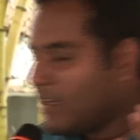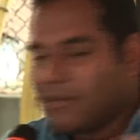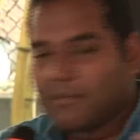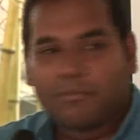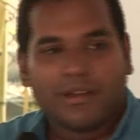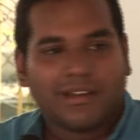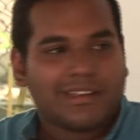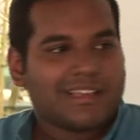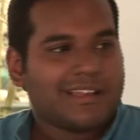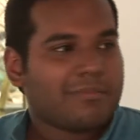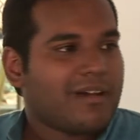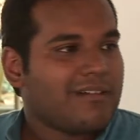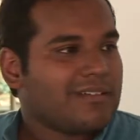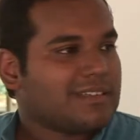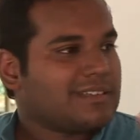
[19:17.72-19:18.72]
political
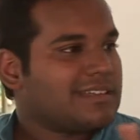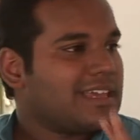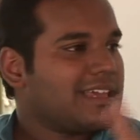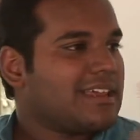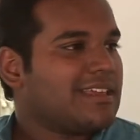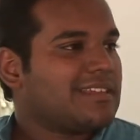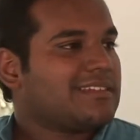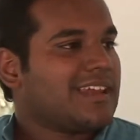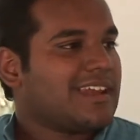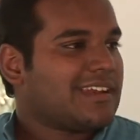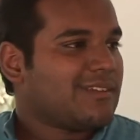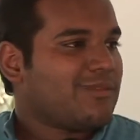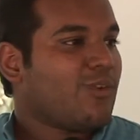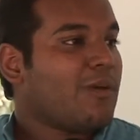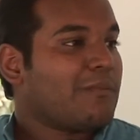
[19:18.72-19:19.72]
power, state
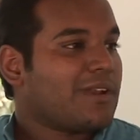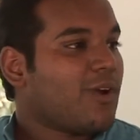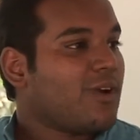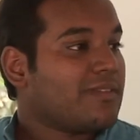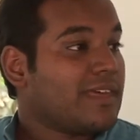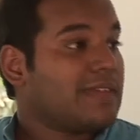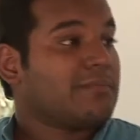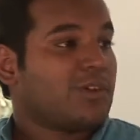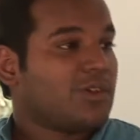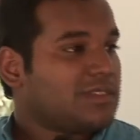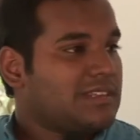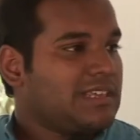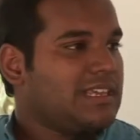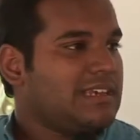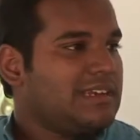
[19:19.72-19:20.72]
reform and all of that, because
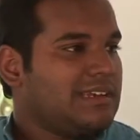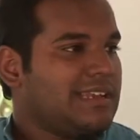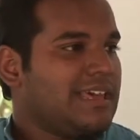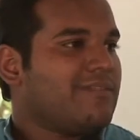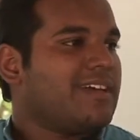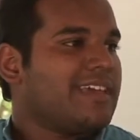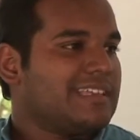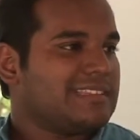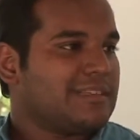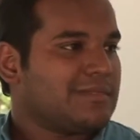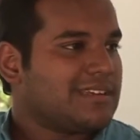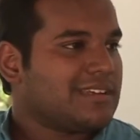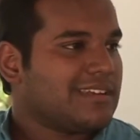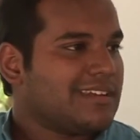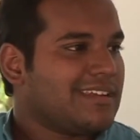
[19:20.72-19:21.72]
he never
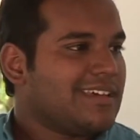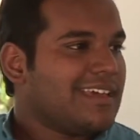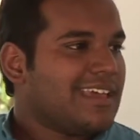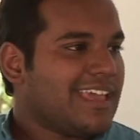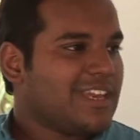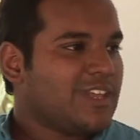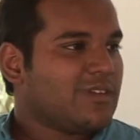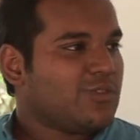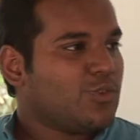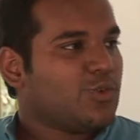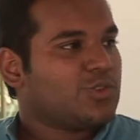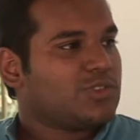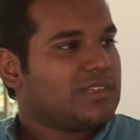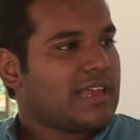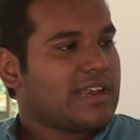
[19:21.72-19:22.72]
exhibited any of
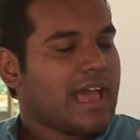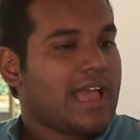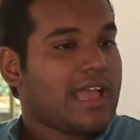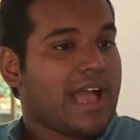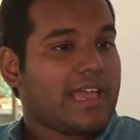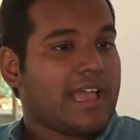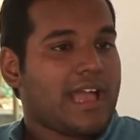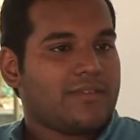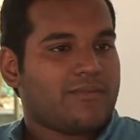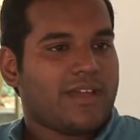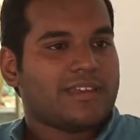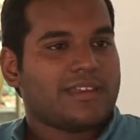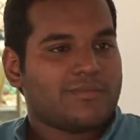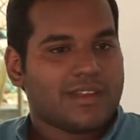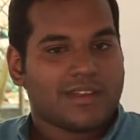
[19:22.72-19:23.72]
those, and I
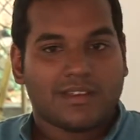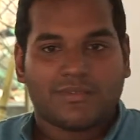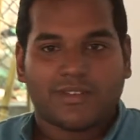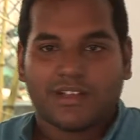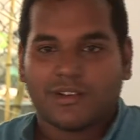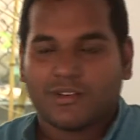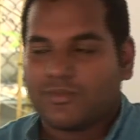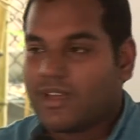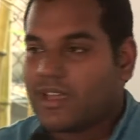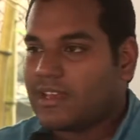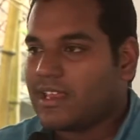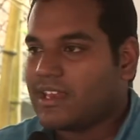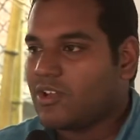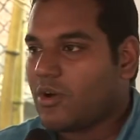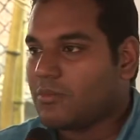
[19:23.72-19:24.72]
find it very difficult to find
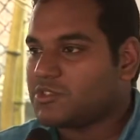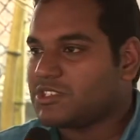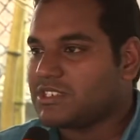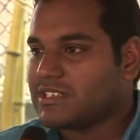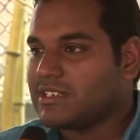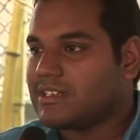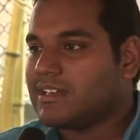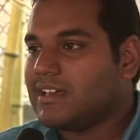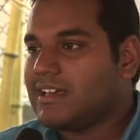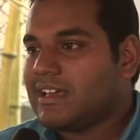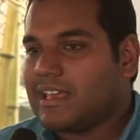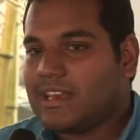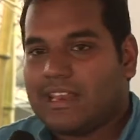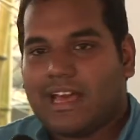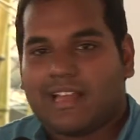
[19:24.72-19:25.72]
any commissioner,
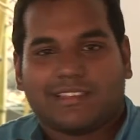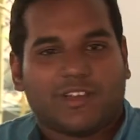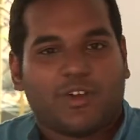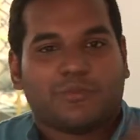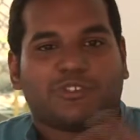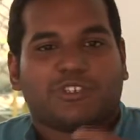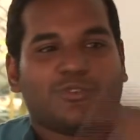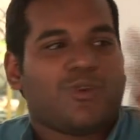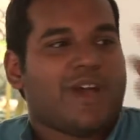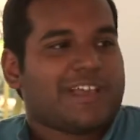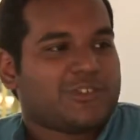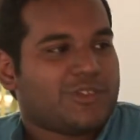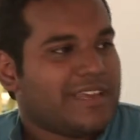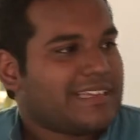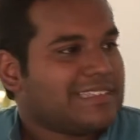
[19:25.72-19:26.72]
LLRC commissioner, who
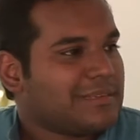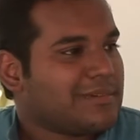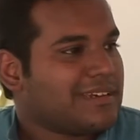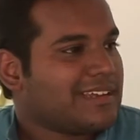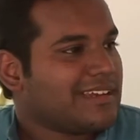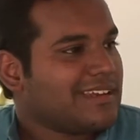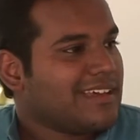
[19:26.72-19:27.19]
actually exhibited